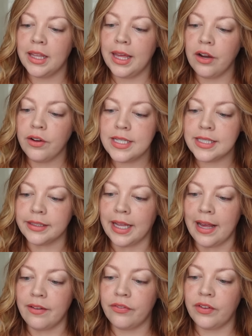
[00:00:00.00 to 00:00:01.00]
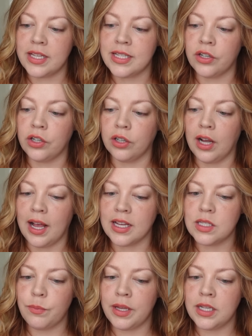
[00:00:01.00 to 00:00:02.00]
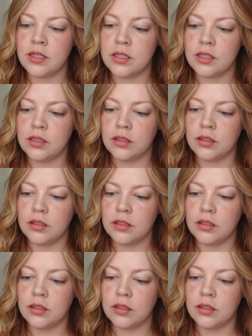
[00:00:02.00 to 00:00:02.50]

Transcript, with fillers: Carrie's life is in her husband.